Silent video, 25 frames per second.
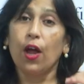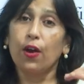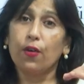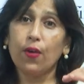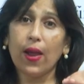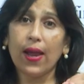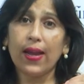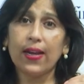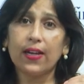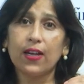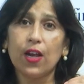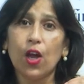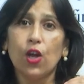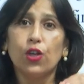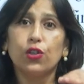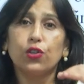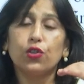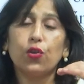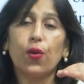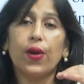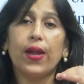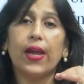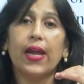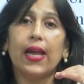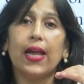right.
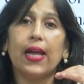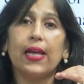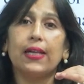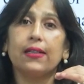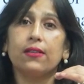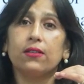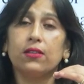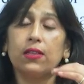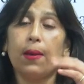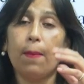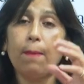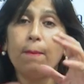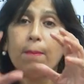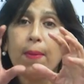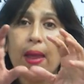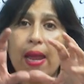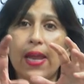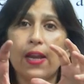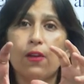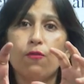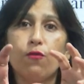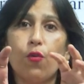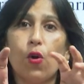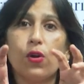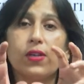So the
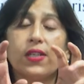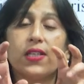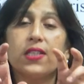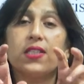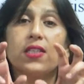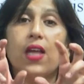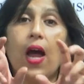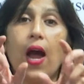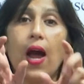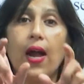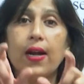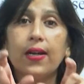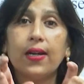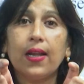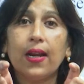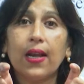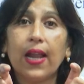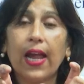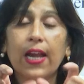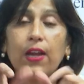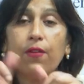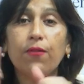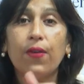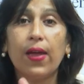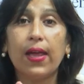main, what is the
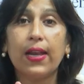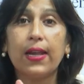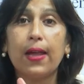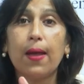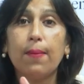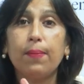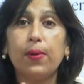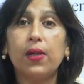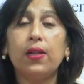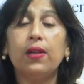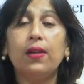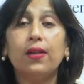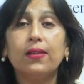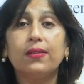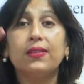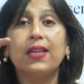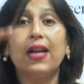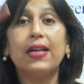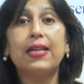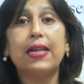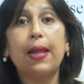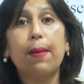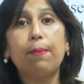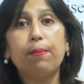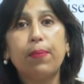underlying variable? The
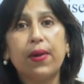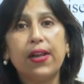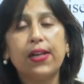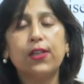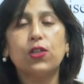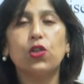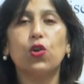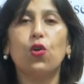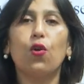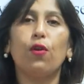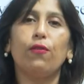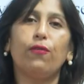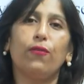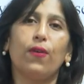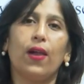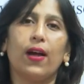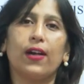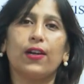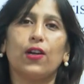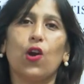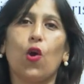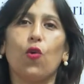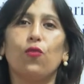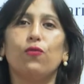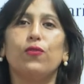temperature of
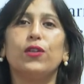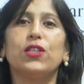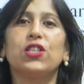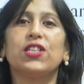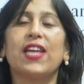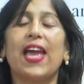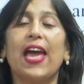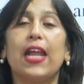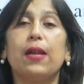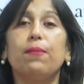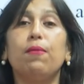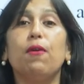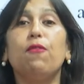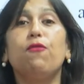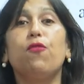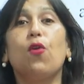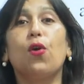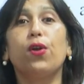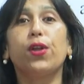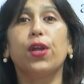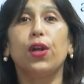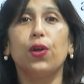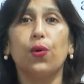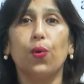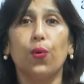Lucknow which can be
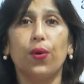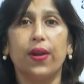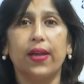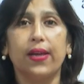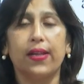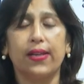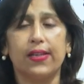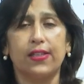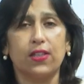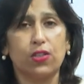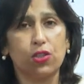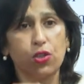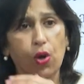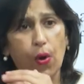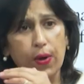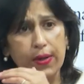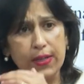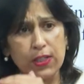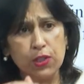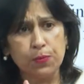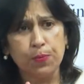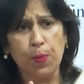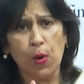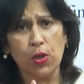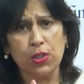42 degrees. Now, it
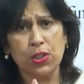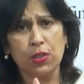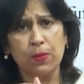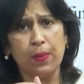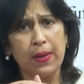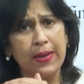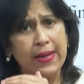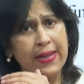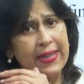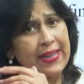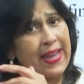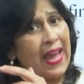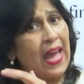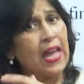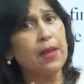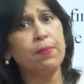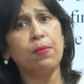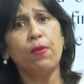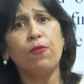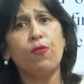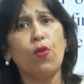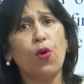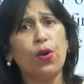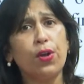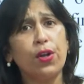is possible it can
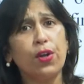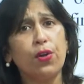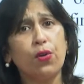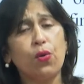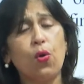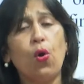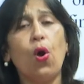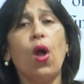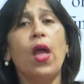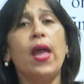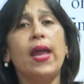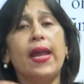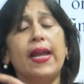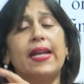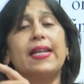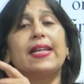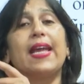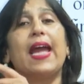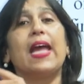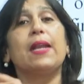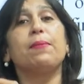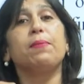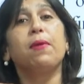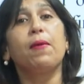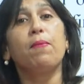be 42, it
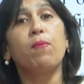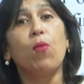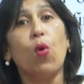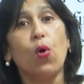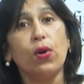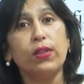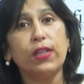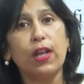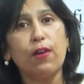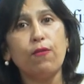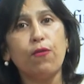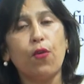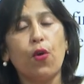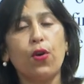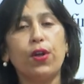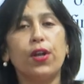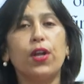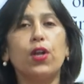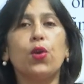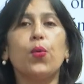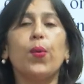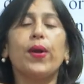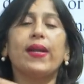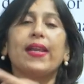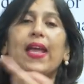can be more than
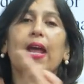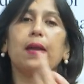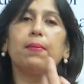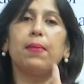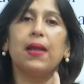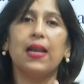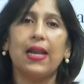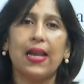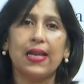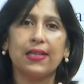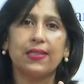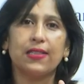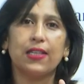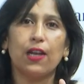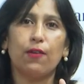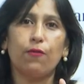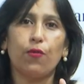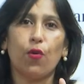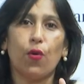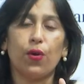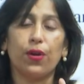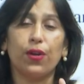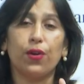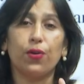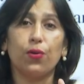42, it can be less than
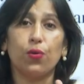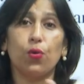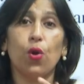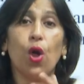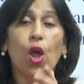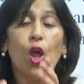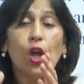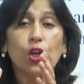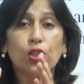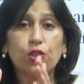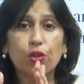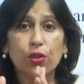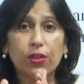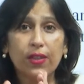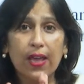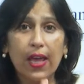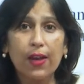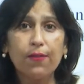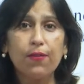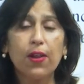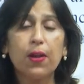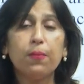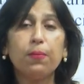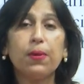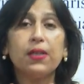42. So, there
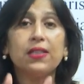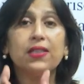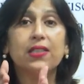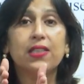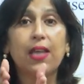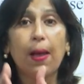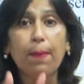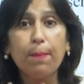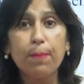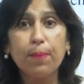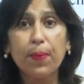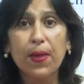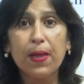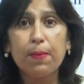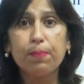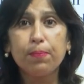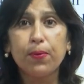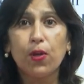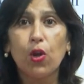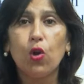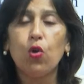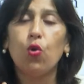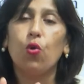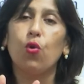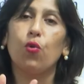will be some
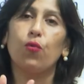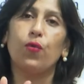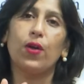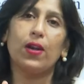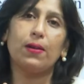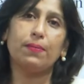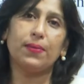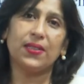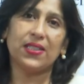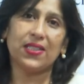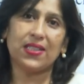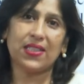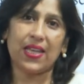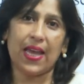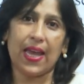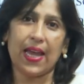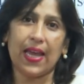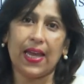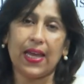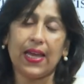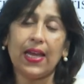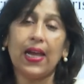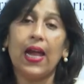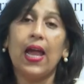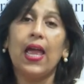people who will be
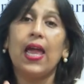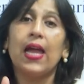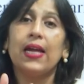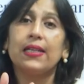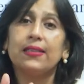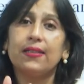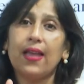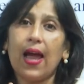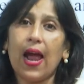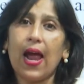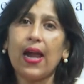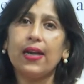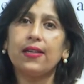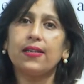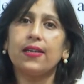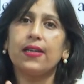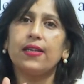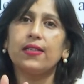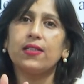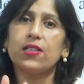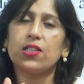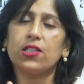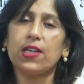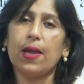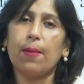saying that
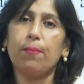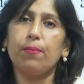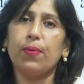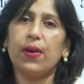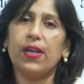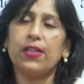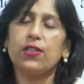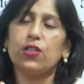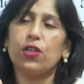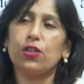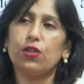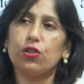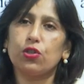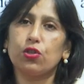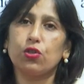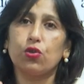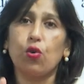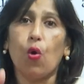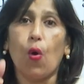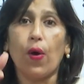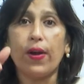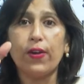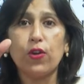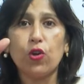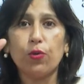its temperature is
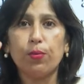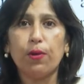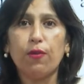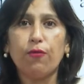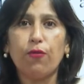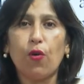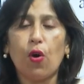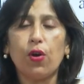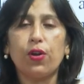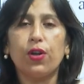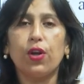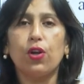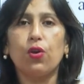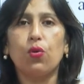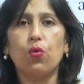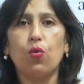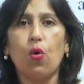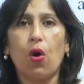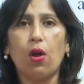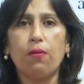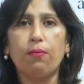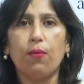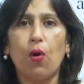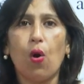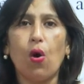going to be 42
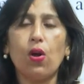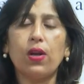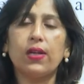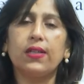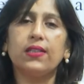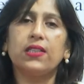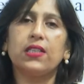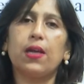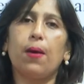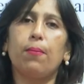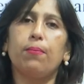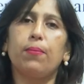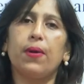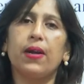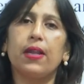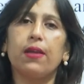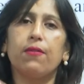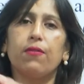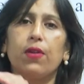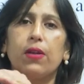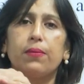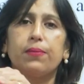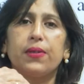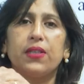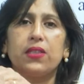or more and somebody
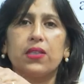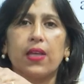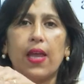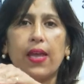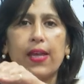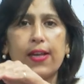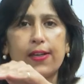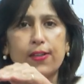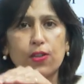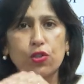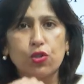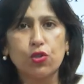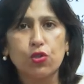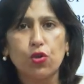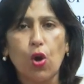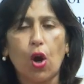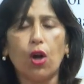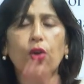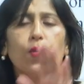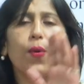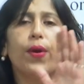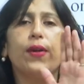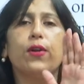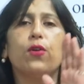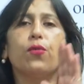will be saying it is
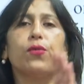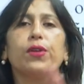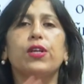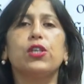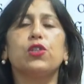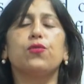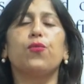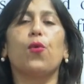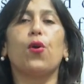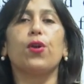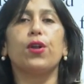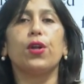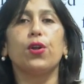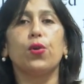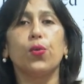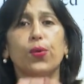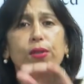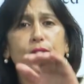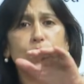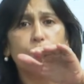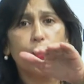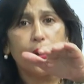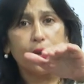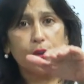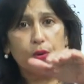not going to reach 42, it
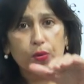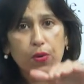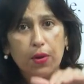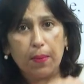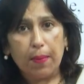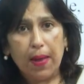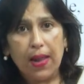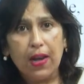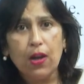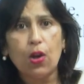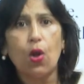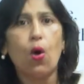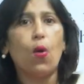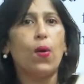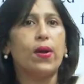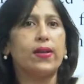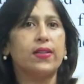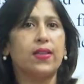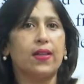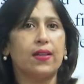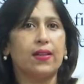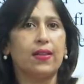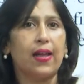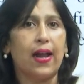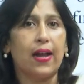is going to remain lower
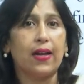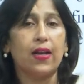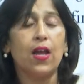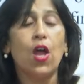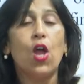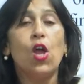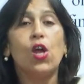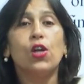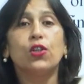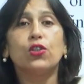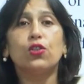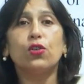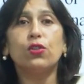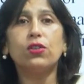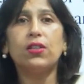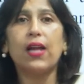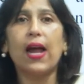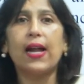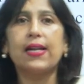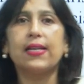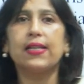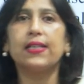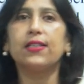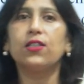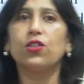than that. So,
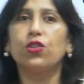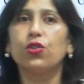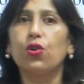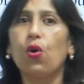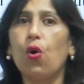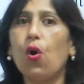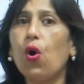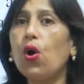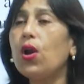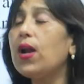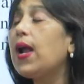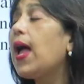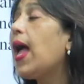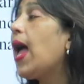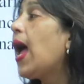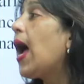that is your